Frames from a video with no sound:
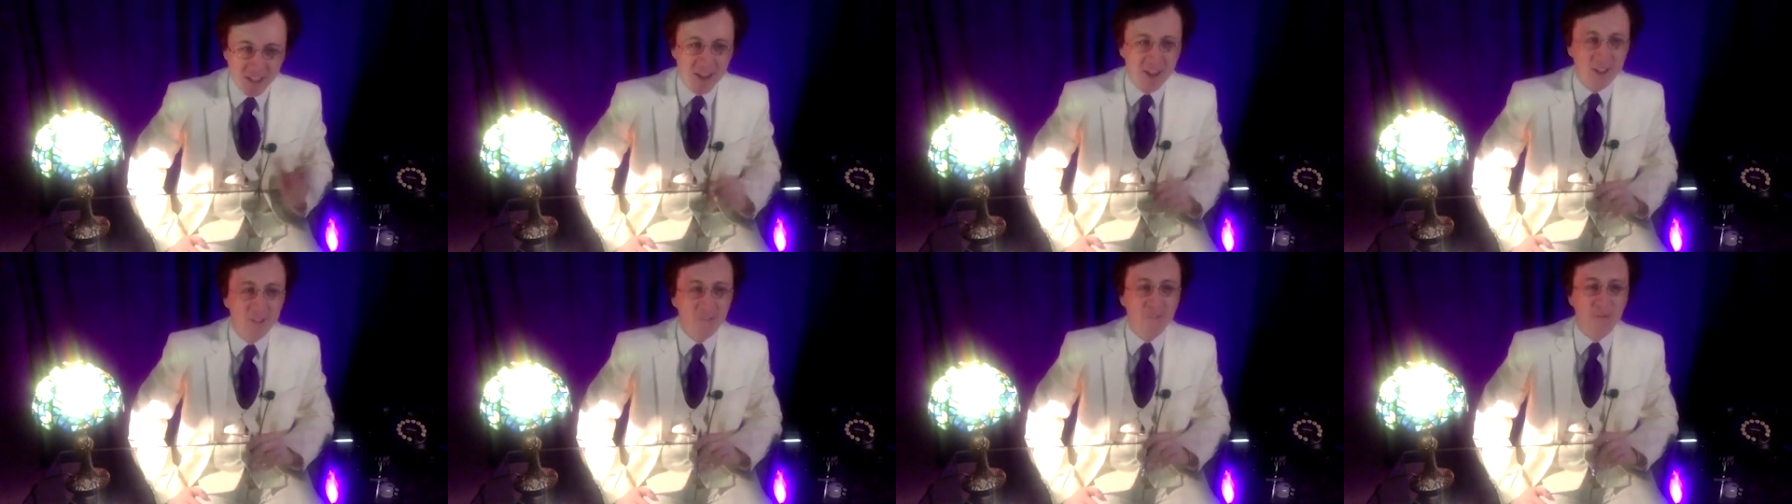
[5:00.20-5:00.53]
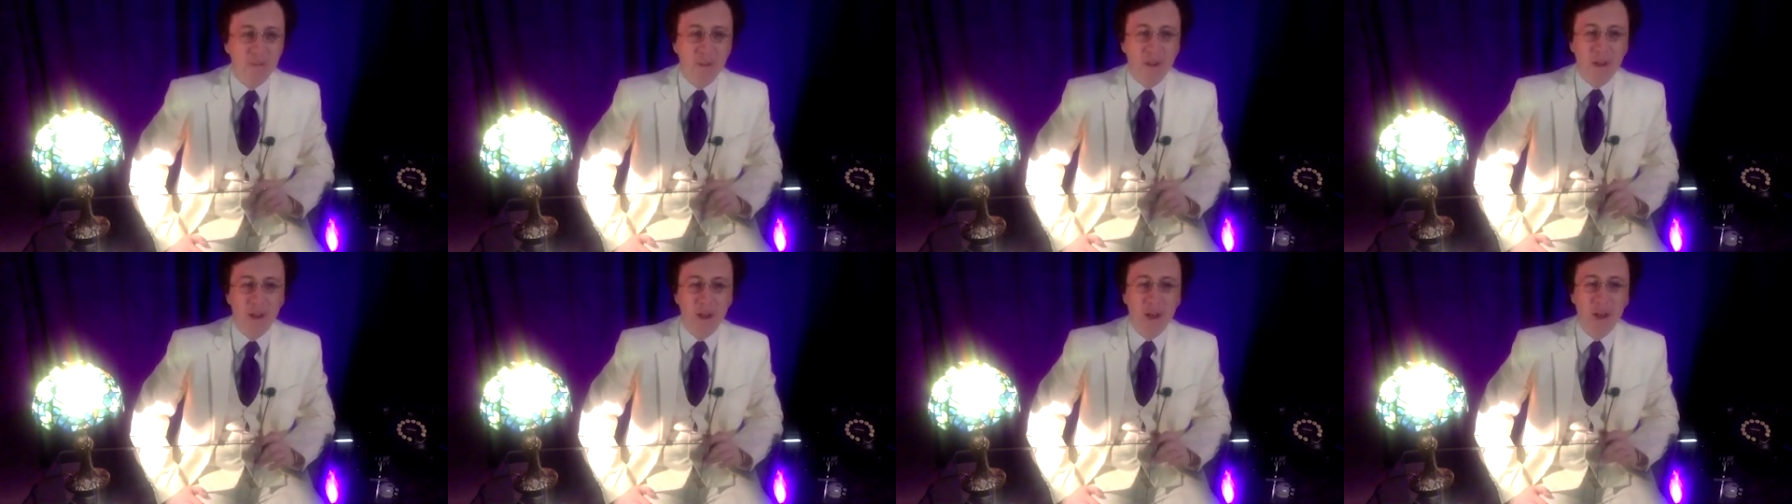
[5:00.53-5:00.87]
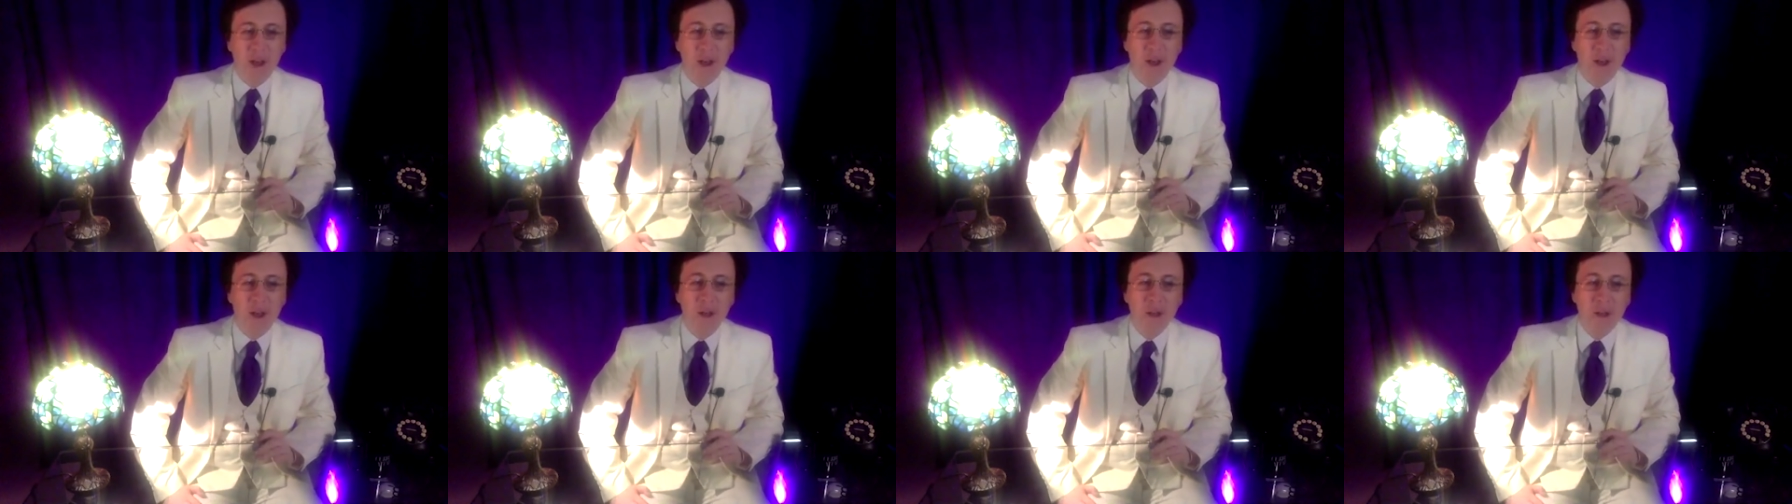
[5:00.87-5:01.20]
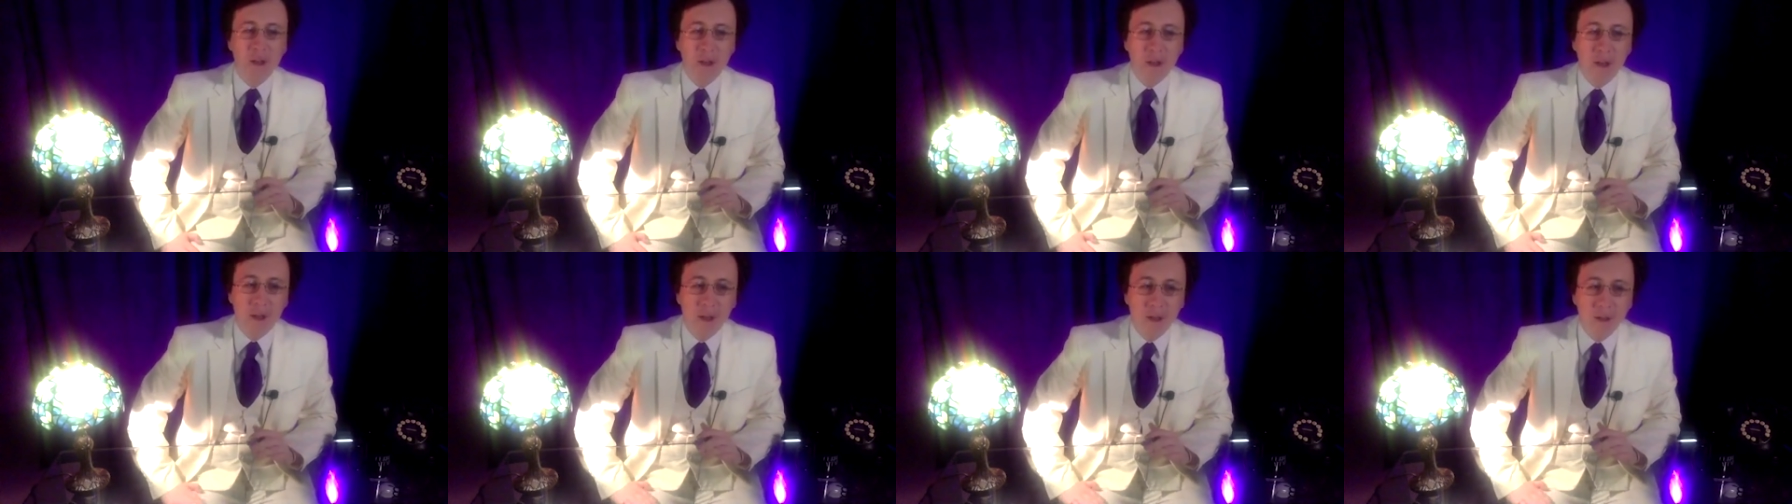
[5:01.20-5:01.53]
a lot of
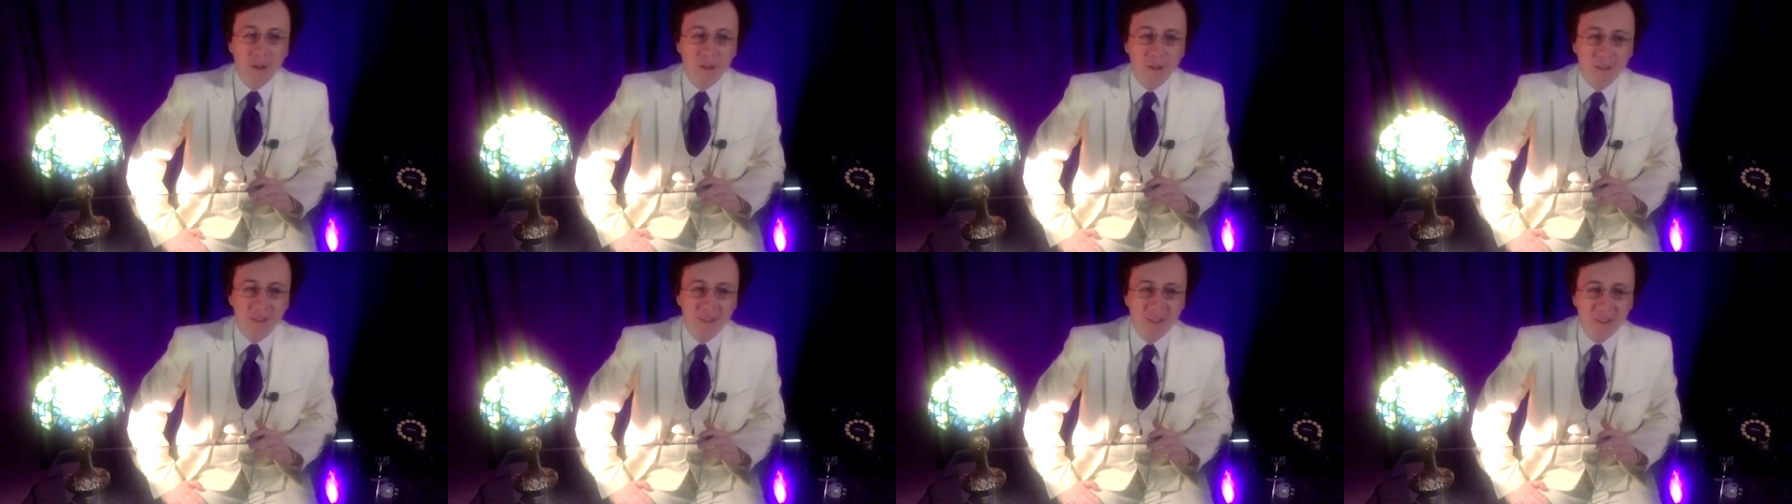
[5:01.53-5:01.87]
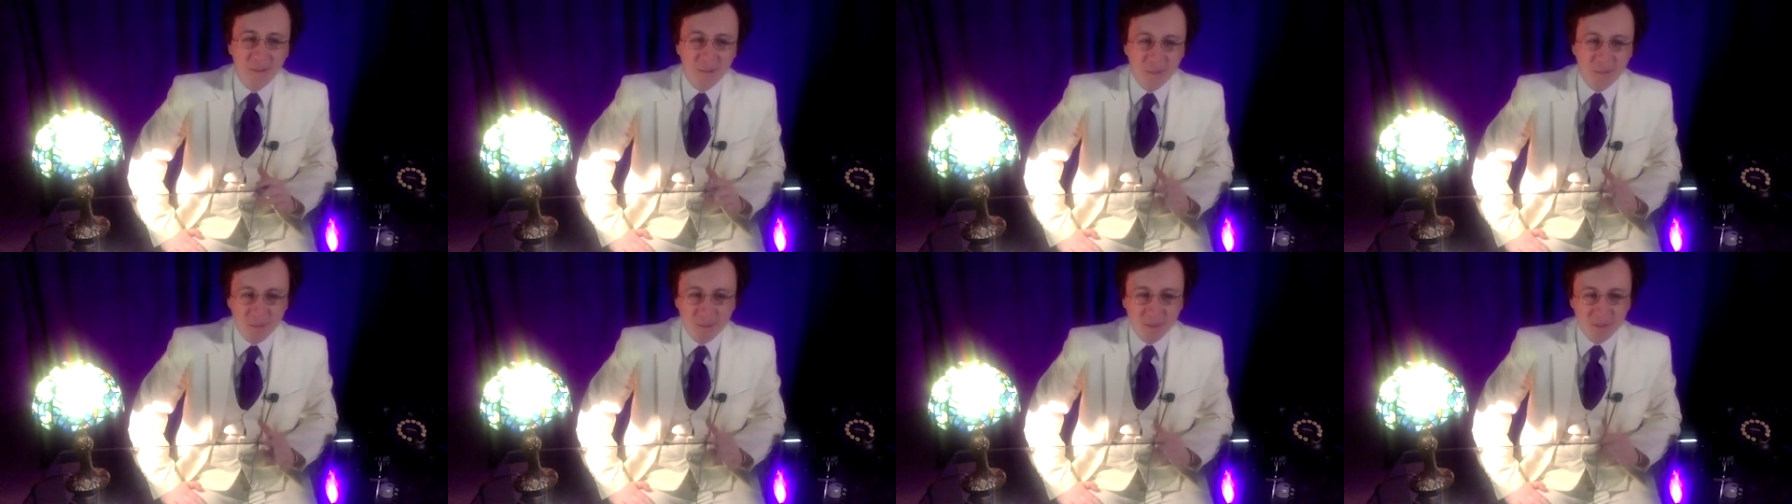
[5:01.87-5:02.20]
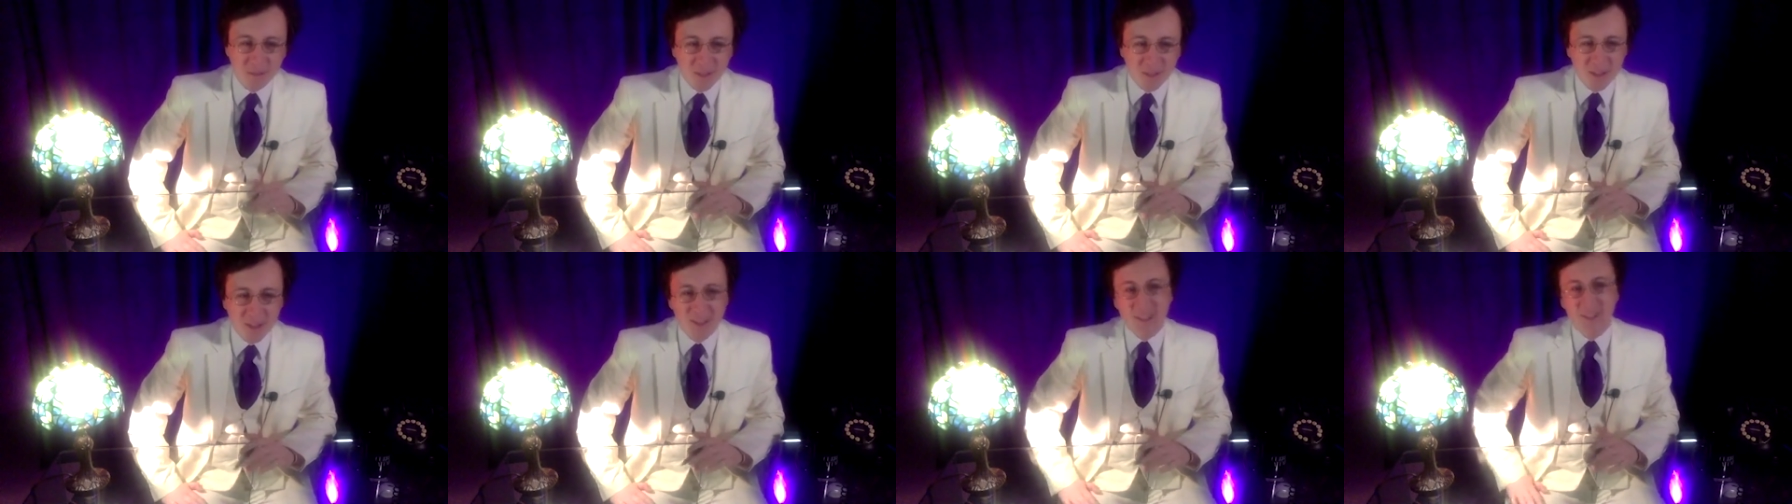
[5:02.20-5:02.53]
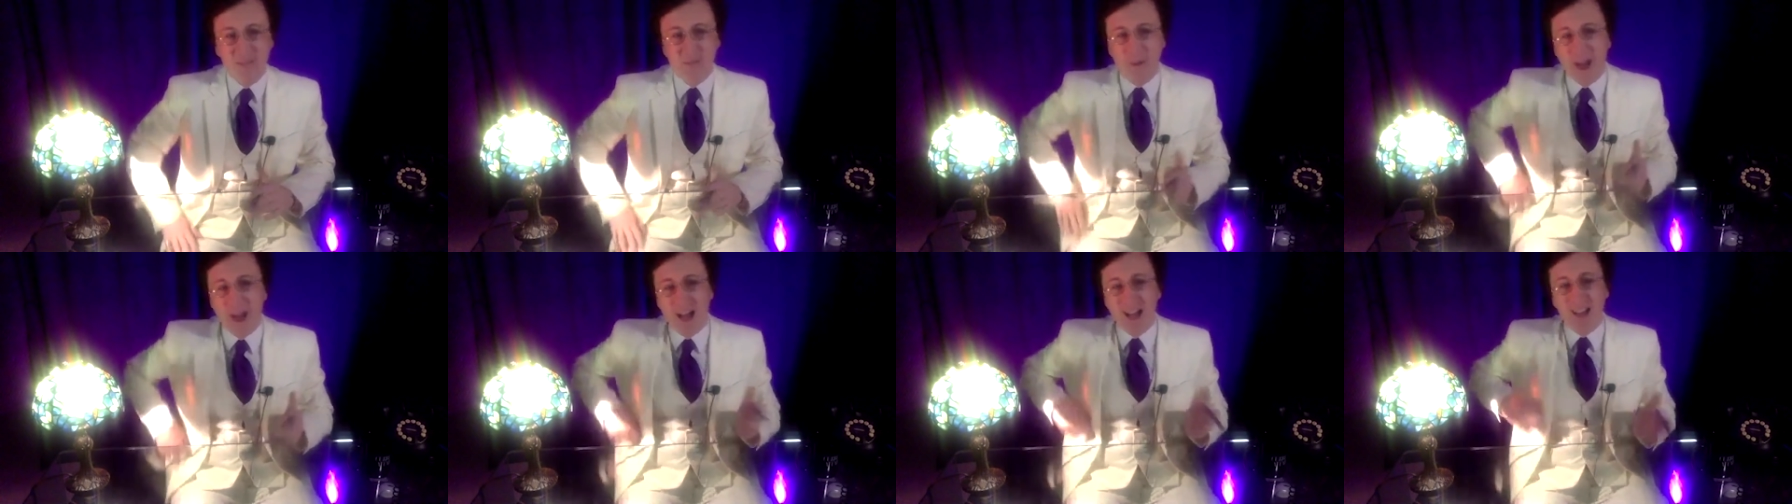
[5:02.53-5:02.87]
people said,
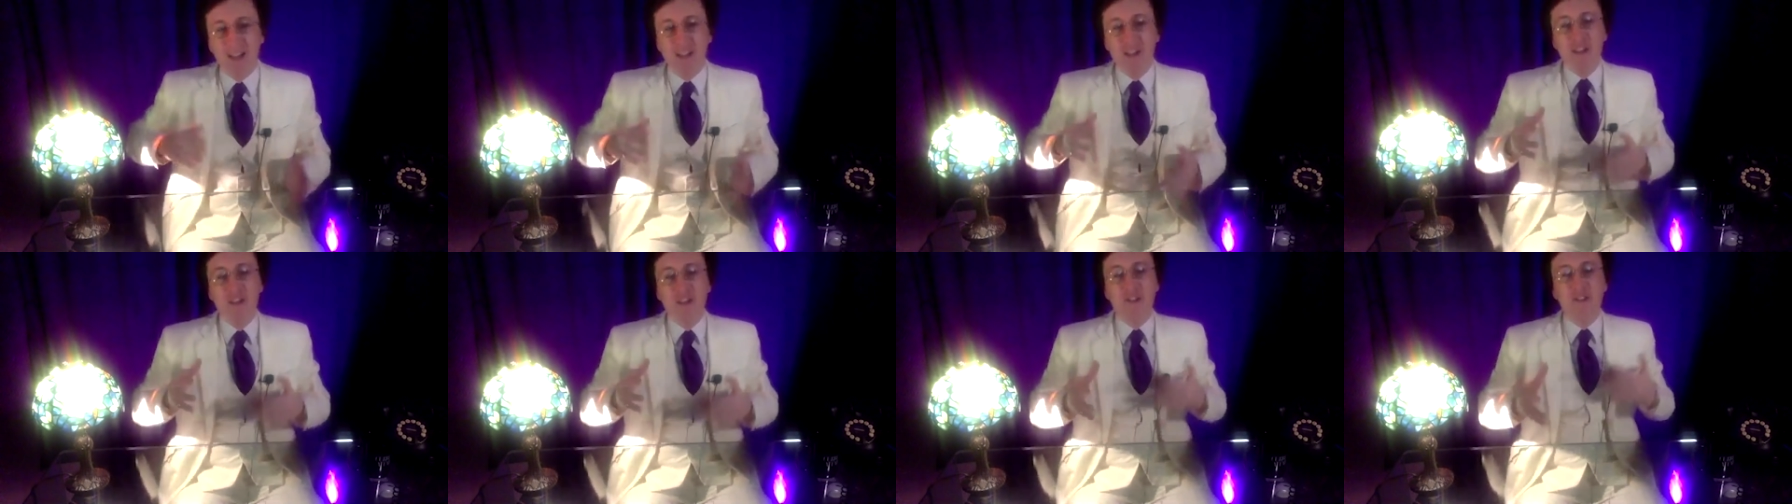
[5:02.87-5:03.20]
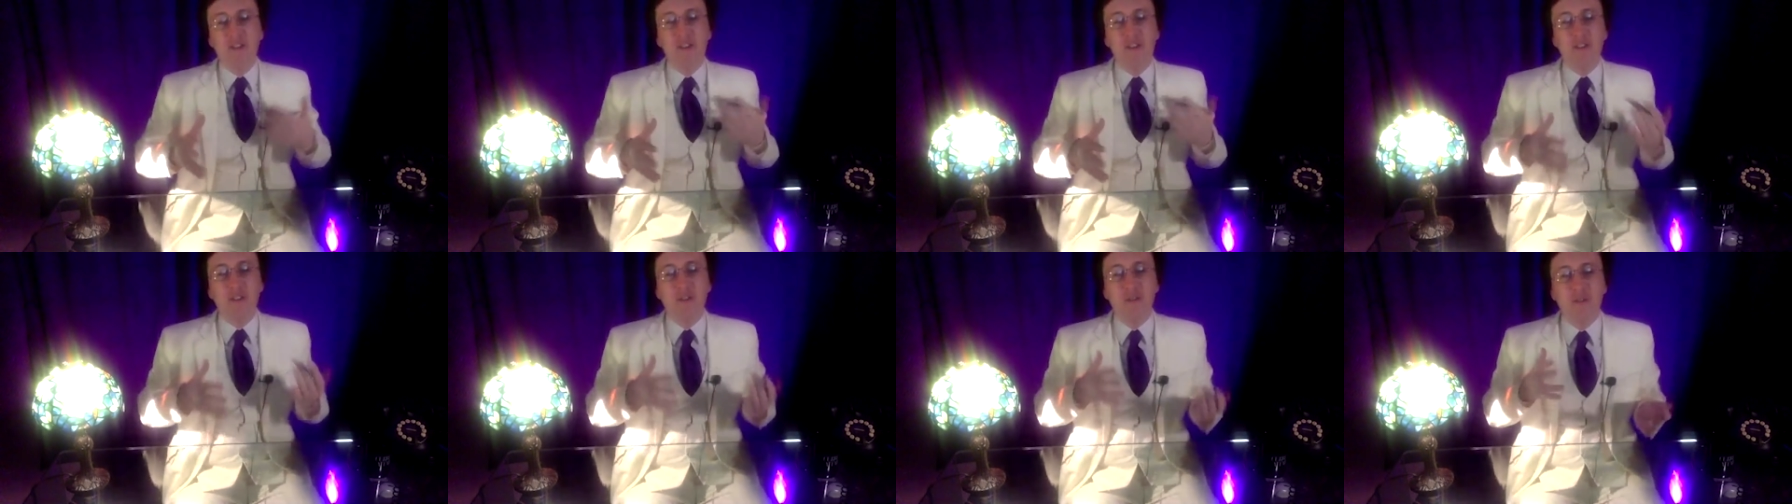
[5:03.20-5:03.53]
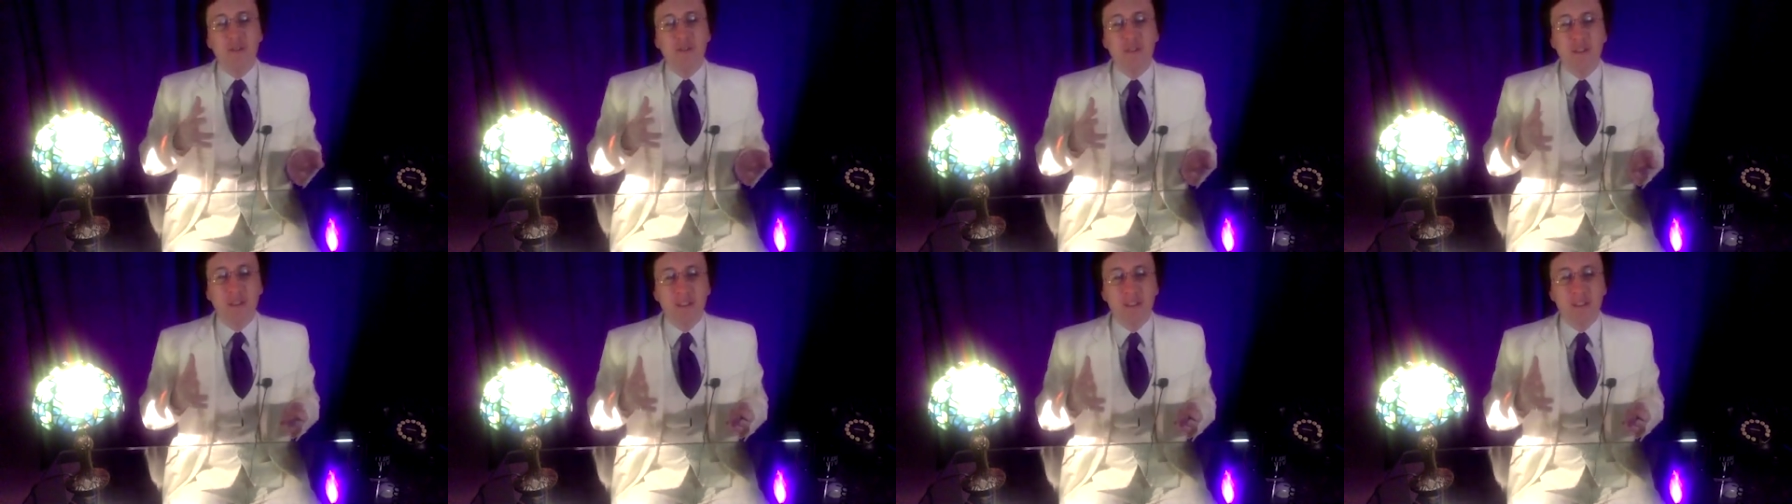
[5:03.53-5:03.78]
is, well, you're